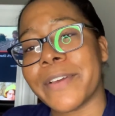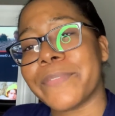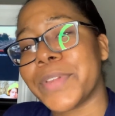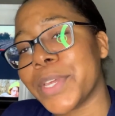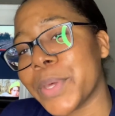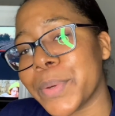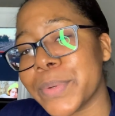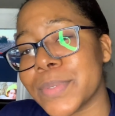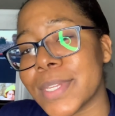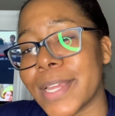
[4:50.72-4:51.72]

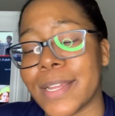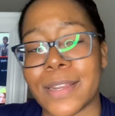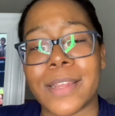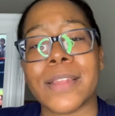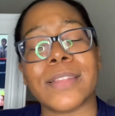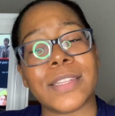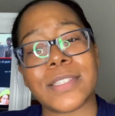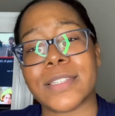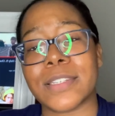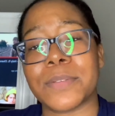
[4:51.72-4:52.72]
videos and
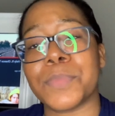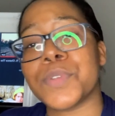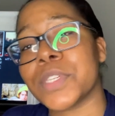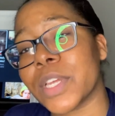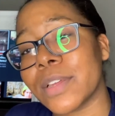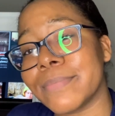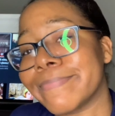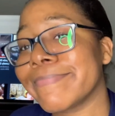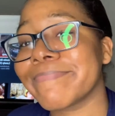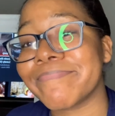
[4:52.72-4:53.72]
listening to music
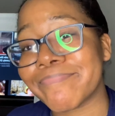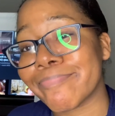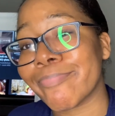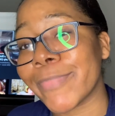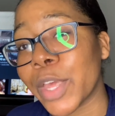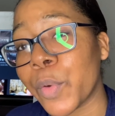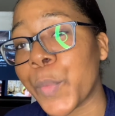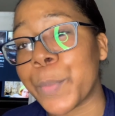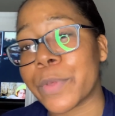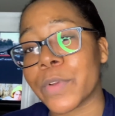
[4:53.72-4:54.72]

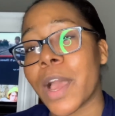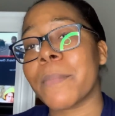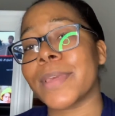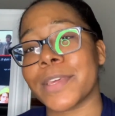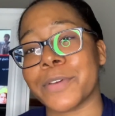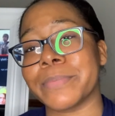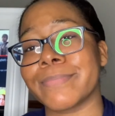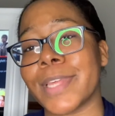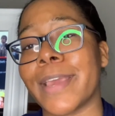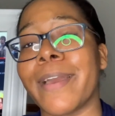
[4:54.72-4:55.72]
will be coming here,
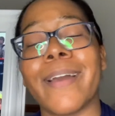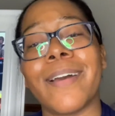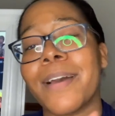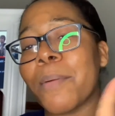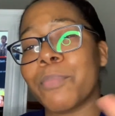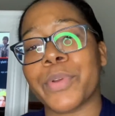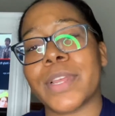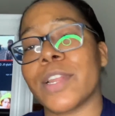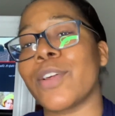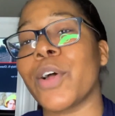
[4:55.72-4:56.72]
okay? I'm
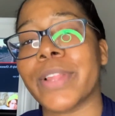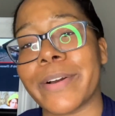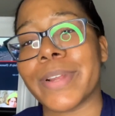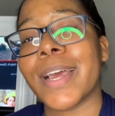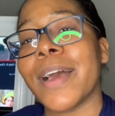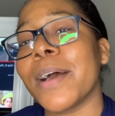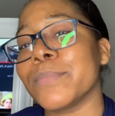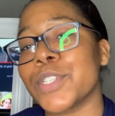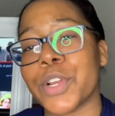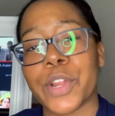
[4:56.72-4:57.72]
bringing it all out. I'm
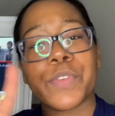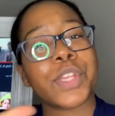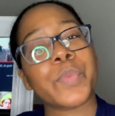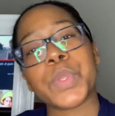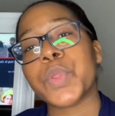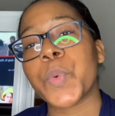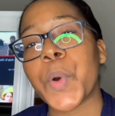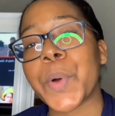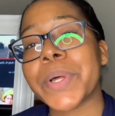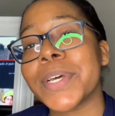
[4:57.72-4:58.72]
sharing everything with you
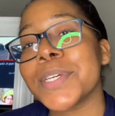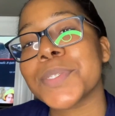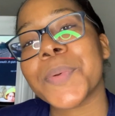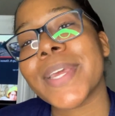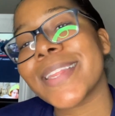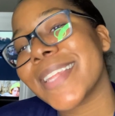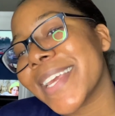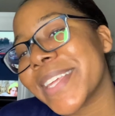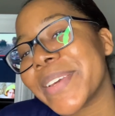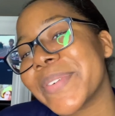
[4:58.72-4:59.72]
all. So again,
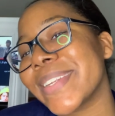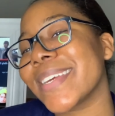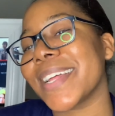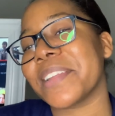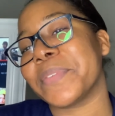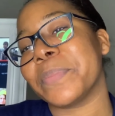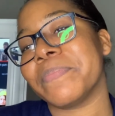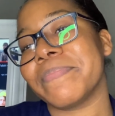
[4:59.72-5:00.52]
thank you. I love you.